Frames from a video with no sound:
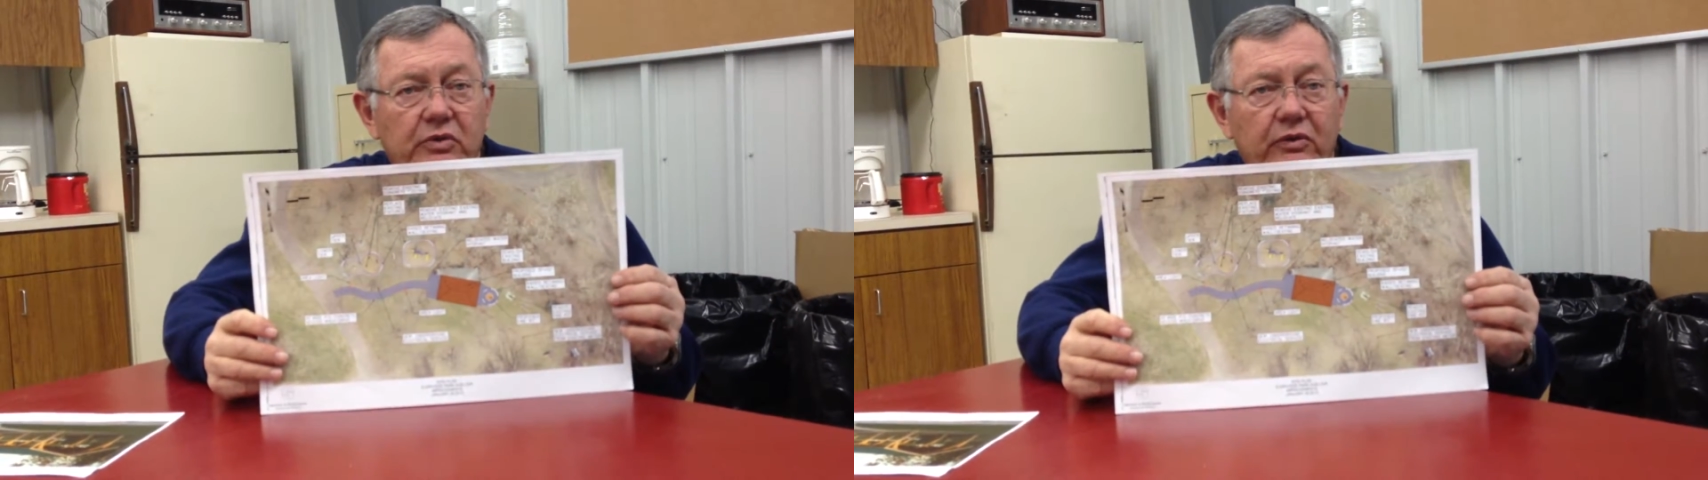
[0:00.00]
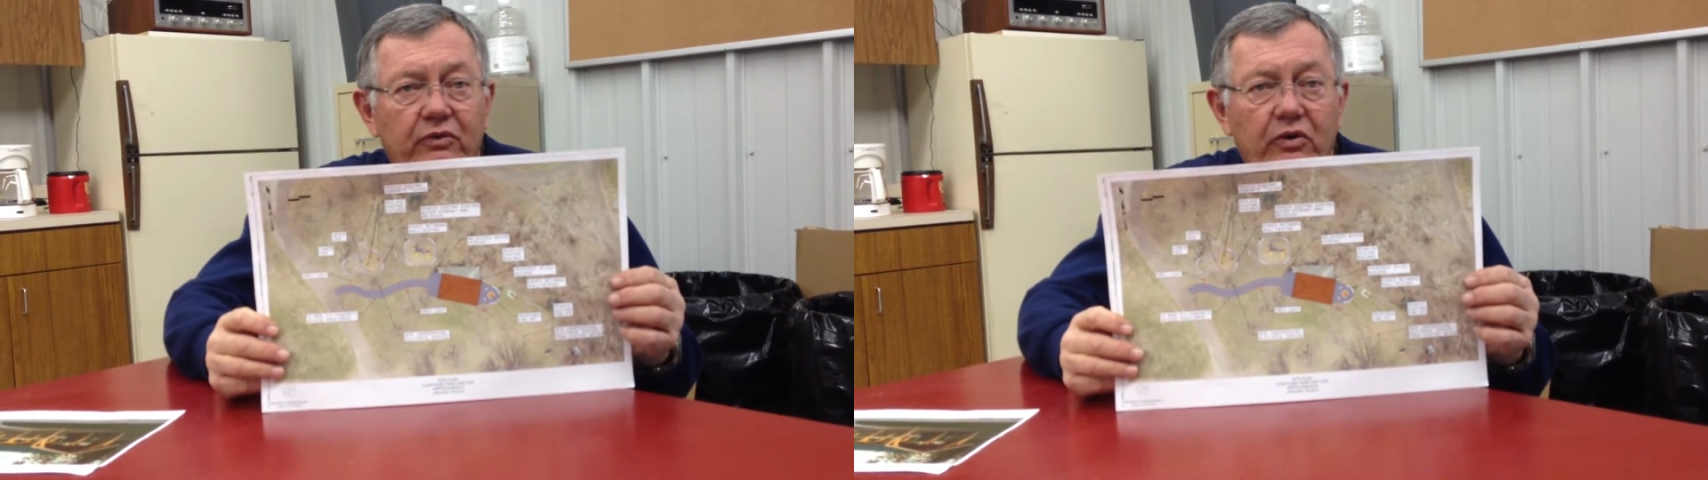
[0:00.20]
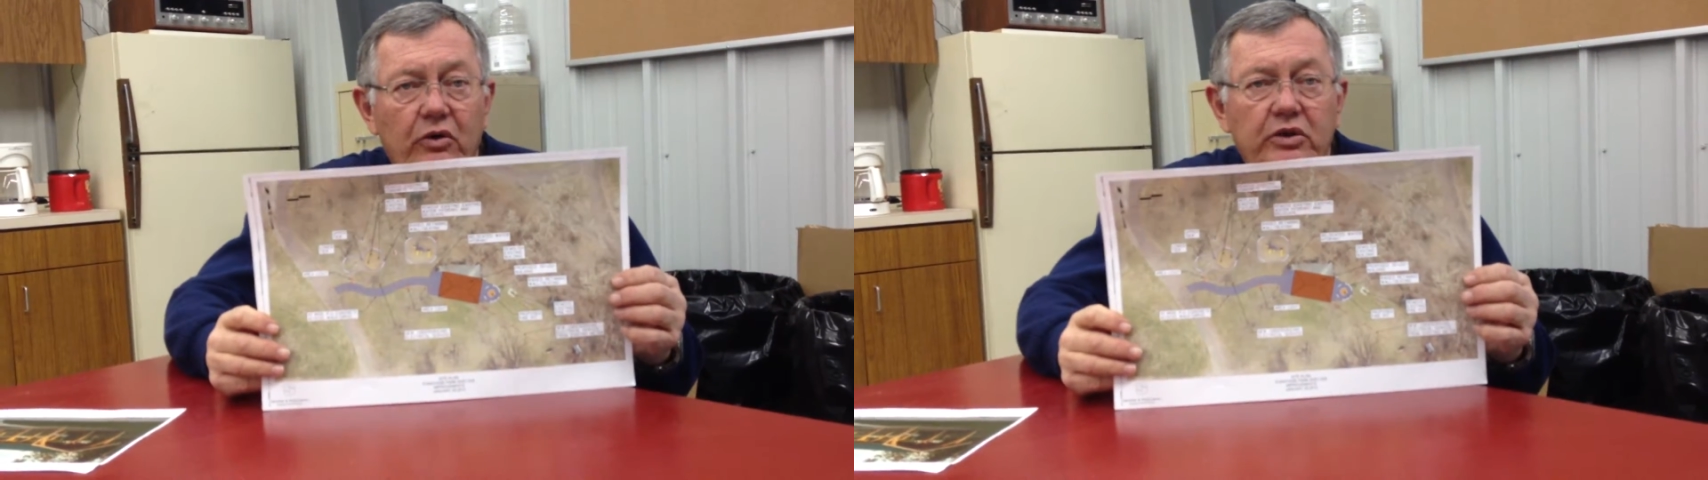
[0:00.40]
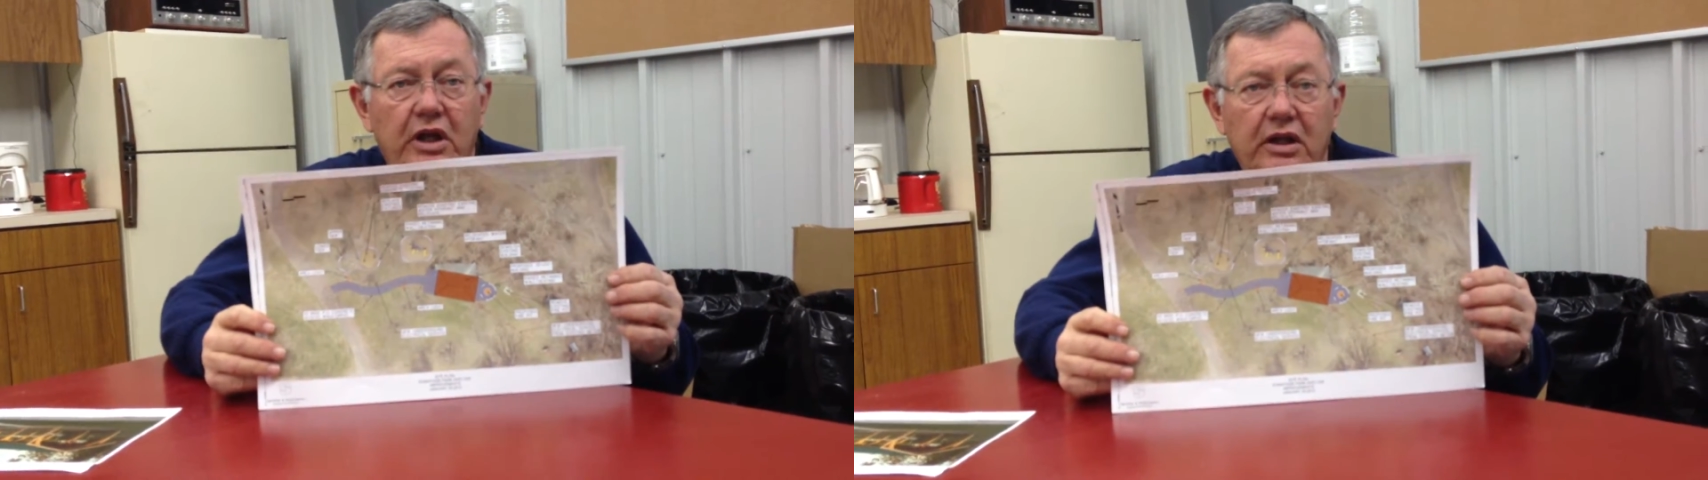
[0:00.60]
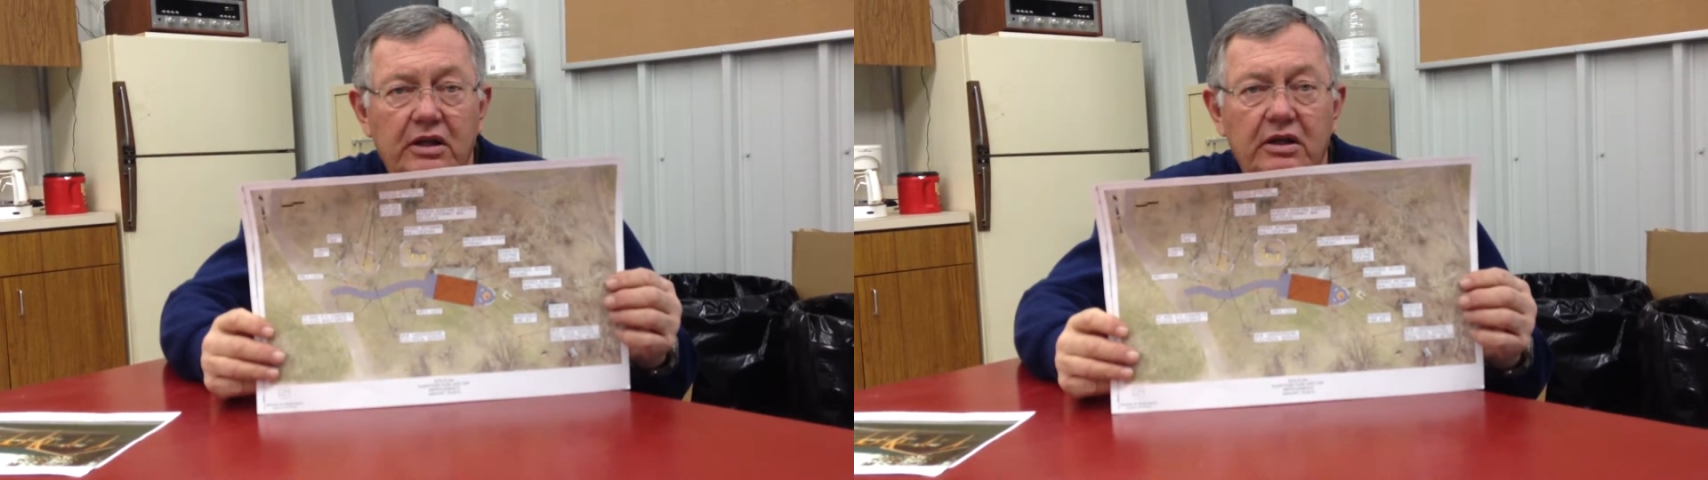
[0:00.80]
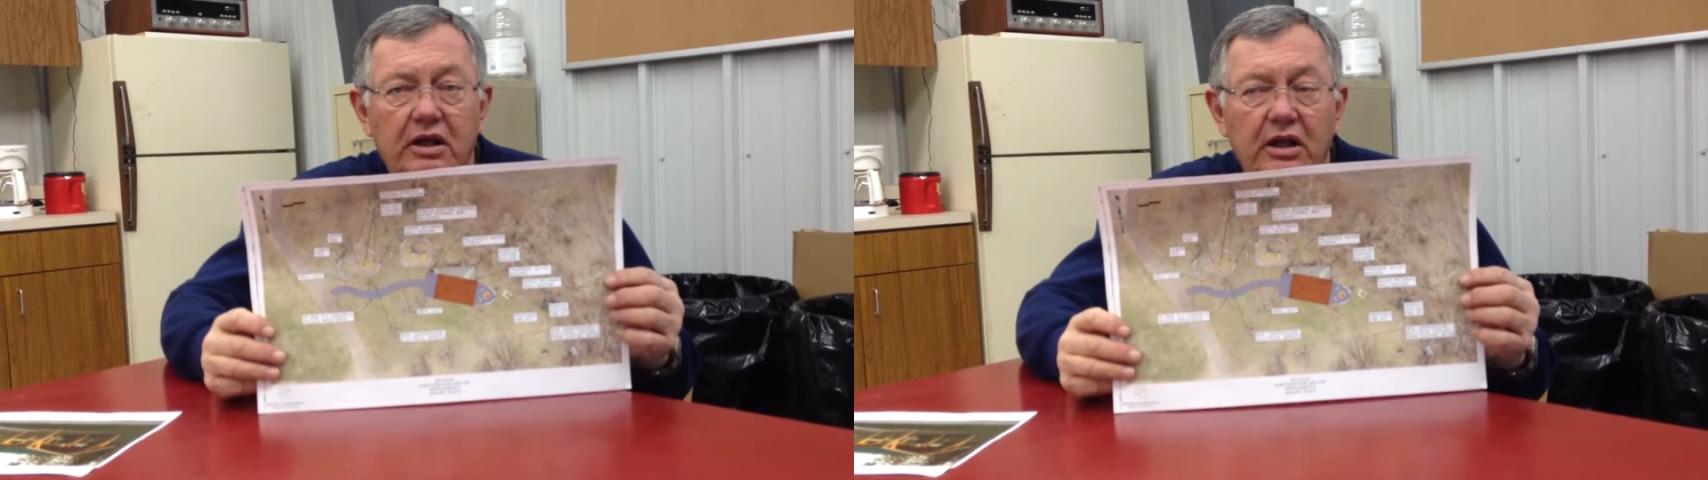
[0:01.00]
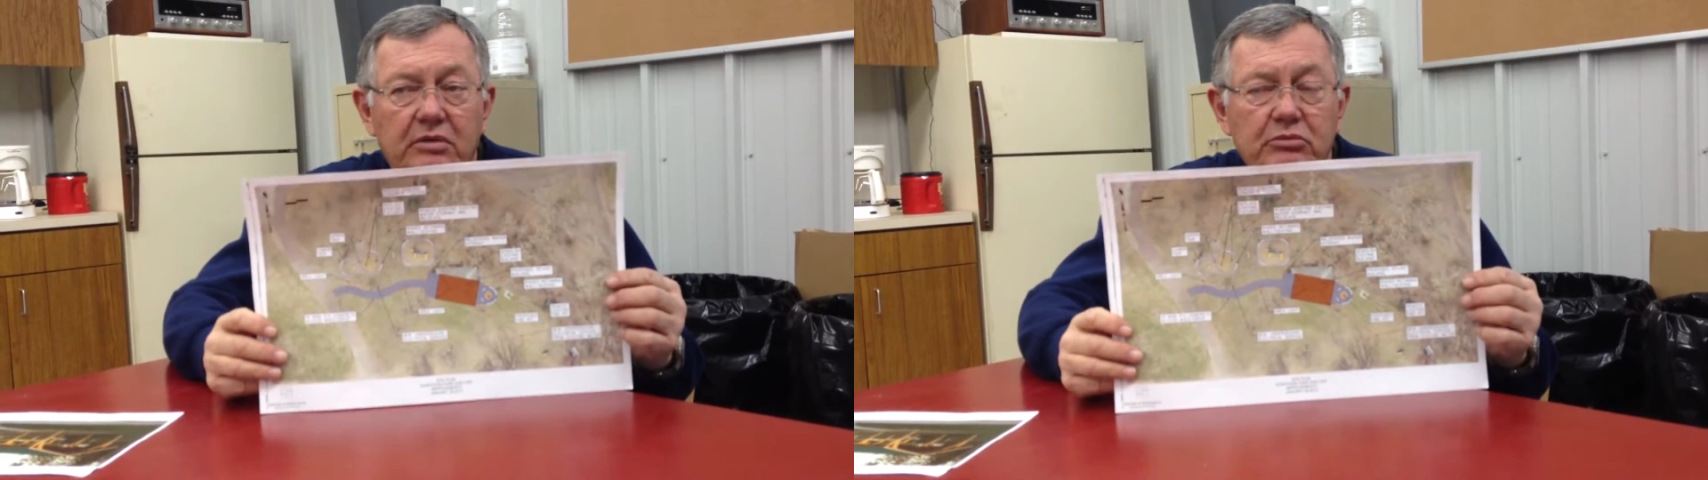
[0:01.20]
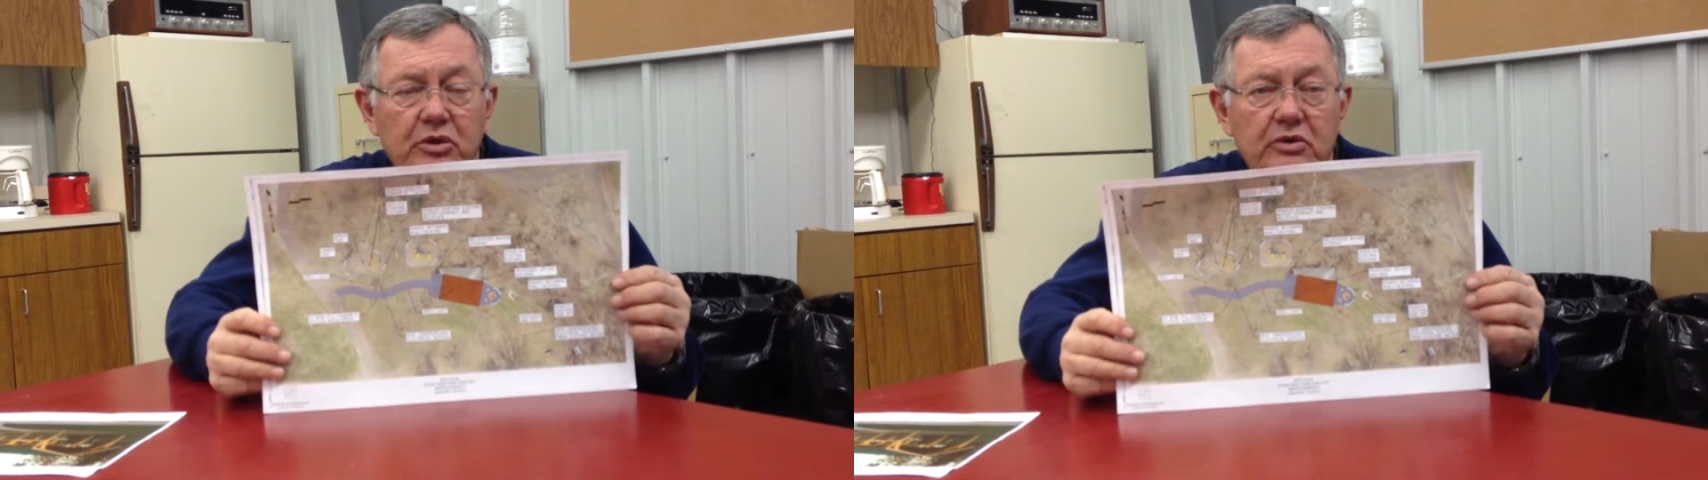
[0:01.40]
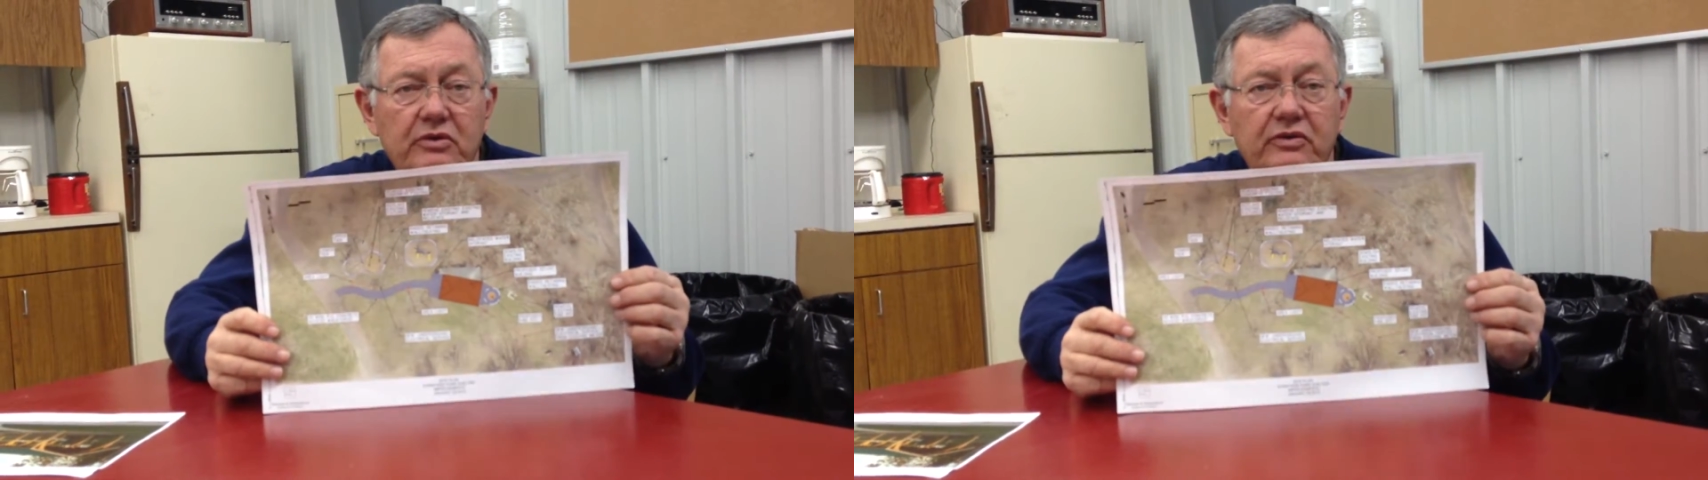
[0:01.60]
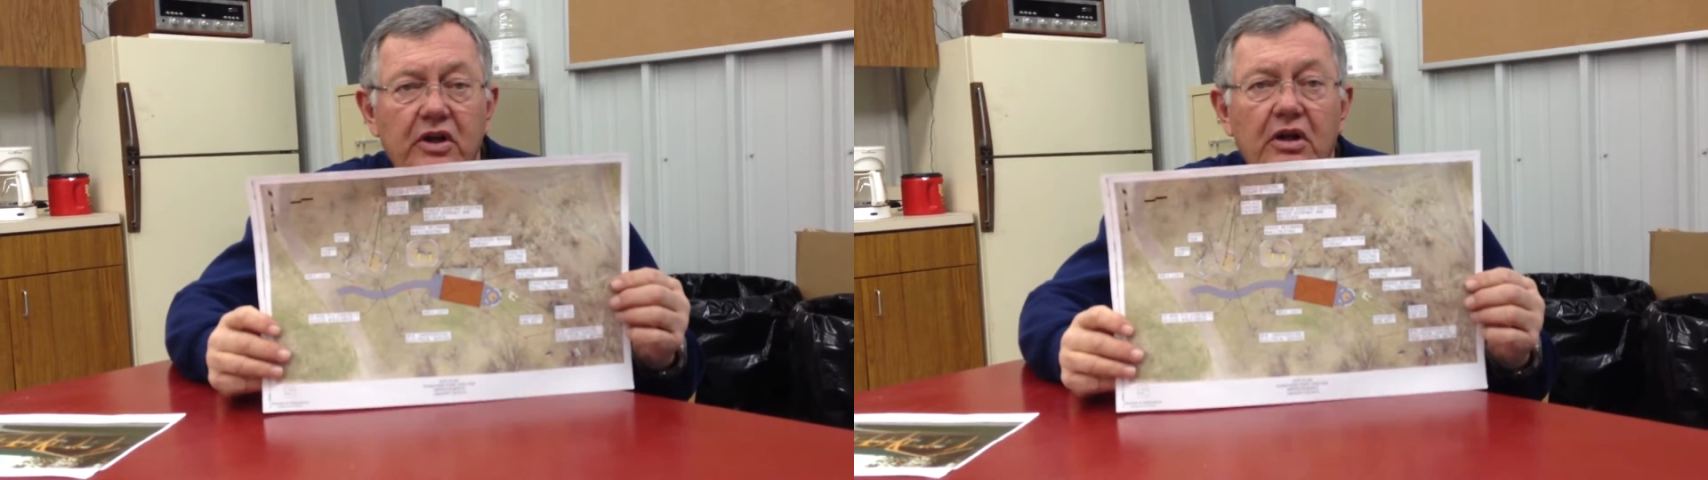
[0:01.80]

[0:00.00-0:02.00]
we've rotated and moved